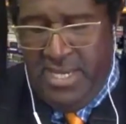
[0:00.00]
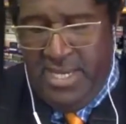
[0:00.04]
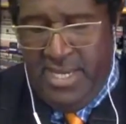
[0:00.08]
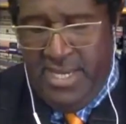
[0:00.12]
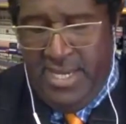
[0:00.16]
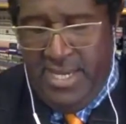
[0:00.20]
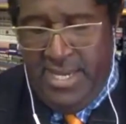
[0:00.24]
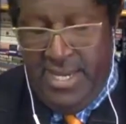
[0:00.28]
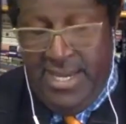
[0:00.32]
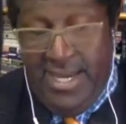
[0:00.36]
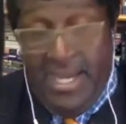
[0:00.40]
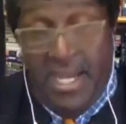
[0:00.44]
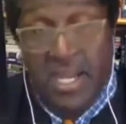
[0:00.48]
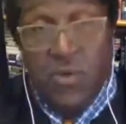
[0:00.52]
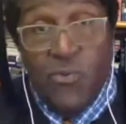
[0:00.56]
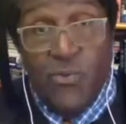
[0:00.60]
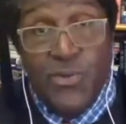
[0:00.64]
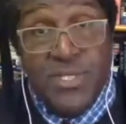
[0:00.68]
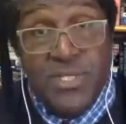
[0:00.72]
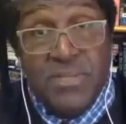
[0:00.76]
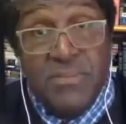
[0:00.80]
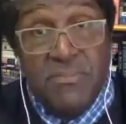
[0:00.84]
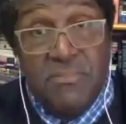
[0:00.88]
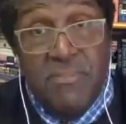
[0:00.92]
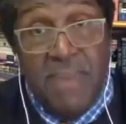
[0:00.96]
and it was
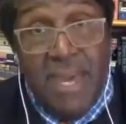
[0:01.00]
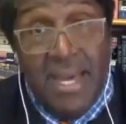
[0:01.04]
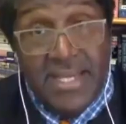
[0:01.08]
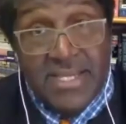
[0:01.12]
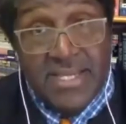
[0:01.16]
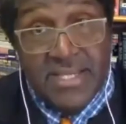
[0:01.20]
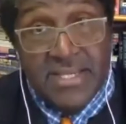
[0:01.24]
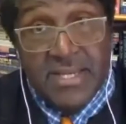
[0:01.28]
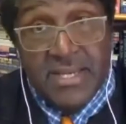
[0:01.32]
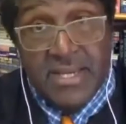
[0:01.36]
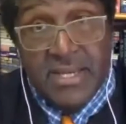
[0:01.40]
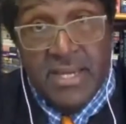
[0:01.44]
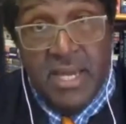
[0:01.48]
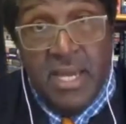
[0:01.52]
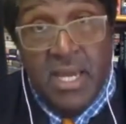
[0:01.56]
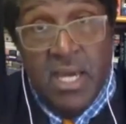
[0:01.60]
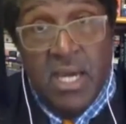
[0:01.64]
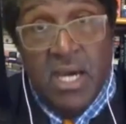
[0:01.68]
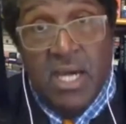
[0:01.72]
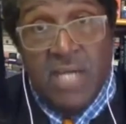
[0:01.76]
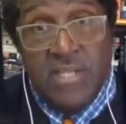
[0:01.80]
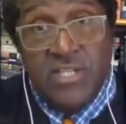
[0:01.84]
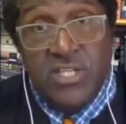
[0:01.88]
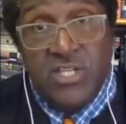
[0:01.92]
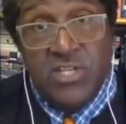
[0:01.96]
messy
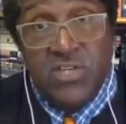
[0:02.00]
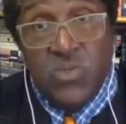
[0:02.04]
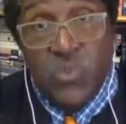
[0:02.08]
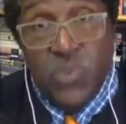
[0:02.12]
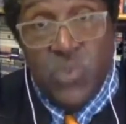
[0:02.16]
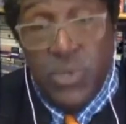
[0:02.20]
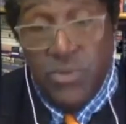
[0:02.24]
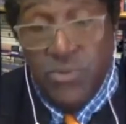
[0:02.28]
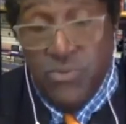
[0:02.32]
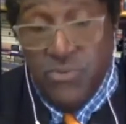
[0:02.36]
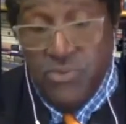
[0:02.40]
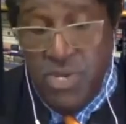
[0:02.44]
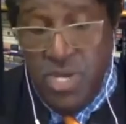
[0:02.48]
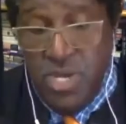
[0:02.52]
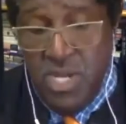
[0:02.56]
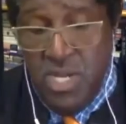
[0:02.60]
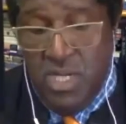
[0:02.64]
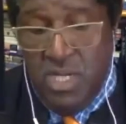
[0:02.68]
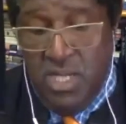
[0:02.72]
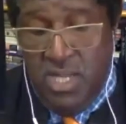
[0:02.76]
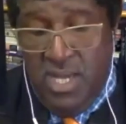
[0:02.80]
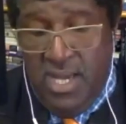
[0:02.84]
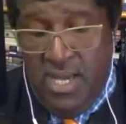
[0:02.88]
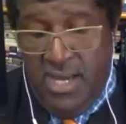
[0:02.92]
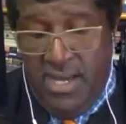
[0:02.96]
until we
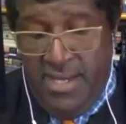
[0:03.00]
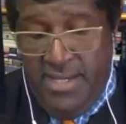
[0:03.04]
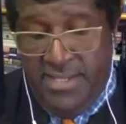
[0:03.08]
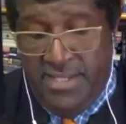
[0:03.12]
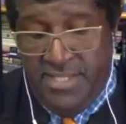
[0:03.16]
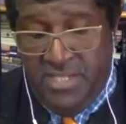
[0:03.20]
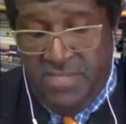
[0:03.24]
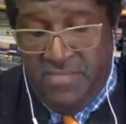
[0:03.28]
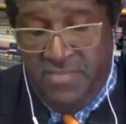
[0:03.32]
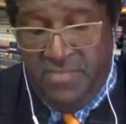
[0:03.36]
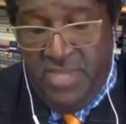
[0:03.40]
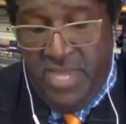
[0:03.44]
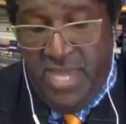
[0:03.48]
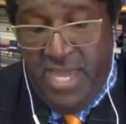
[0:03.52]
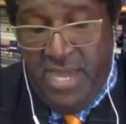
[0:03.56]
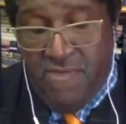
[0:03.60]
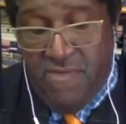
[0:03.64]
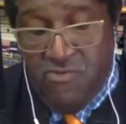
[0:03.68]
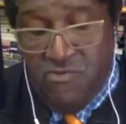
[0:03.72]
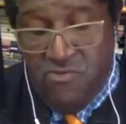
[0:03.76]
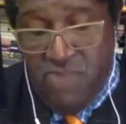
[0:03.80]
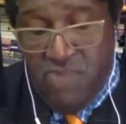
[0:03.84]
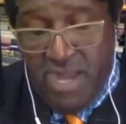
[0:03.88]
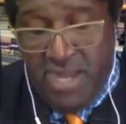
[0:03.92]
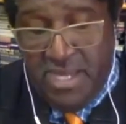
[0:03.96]
realized and
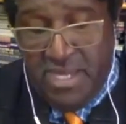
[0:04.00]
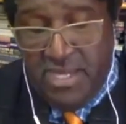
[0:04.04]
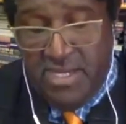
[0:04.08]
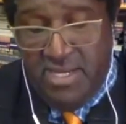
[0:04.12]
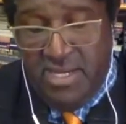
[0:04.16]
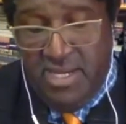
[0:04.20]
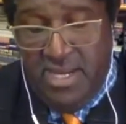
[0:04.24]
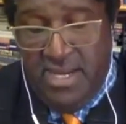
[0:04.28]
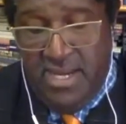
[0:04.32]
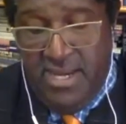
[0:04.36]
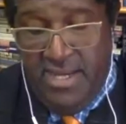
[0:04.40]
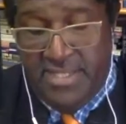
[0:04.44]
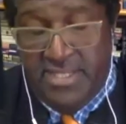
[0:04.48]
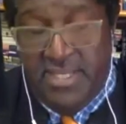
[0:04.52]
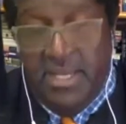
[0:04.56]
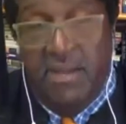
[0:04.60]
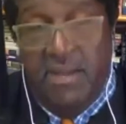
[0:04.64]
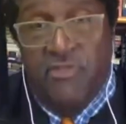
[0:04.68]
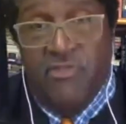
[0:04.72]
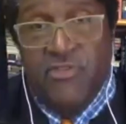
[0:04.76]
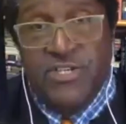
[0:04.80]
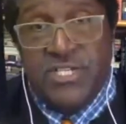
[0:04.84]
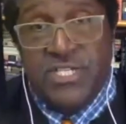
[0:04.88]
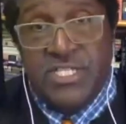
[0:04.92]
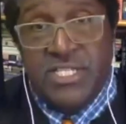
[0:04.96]
recognized the
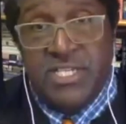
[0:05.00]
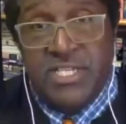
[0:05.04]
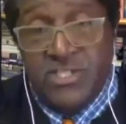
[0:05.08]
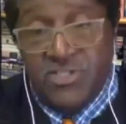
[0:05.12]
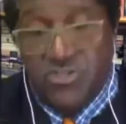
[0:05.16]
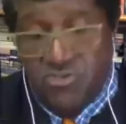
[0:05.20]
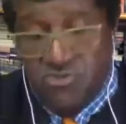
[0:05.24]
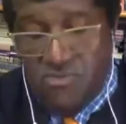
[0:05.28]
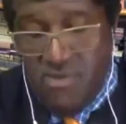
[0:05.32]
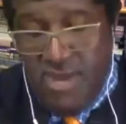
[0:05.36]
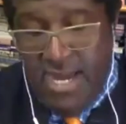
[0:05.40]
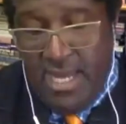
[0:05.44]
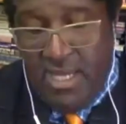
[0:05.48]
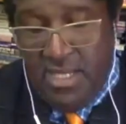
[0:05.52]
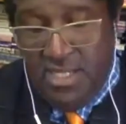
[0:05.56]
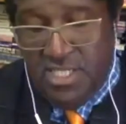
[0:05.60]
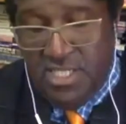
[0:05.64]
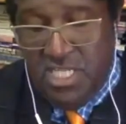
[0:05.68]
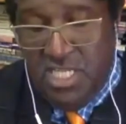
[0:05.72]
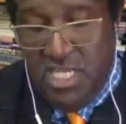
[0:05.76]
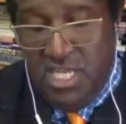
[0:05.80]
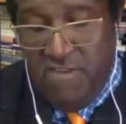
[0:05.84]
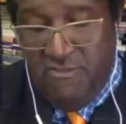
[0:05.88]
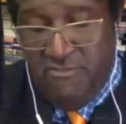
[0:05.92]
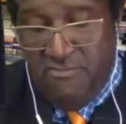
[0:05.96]
centrality of
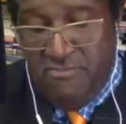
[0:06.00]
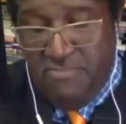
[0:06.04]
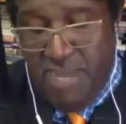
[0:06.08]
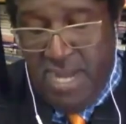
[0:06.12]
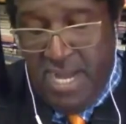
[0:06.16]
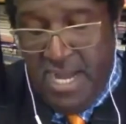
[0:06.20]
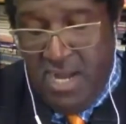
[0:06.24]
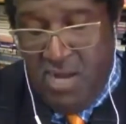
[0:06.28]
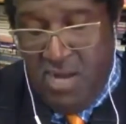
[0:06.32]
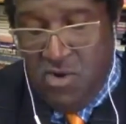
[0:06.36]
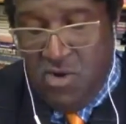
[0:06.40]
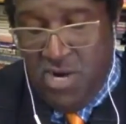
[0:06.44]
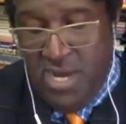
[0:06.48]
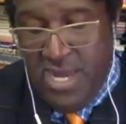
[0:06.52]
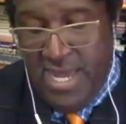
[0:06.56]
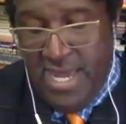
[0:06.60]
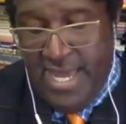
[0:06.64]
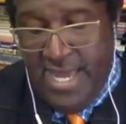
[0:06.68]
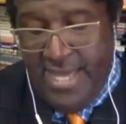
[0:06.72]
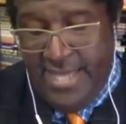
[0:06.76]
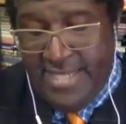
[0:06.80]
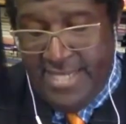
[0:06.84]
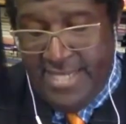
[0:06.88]
power as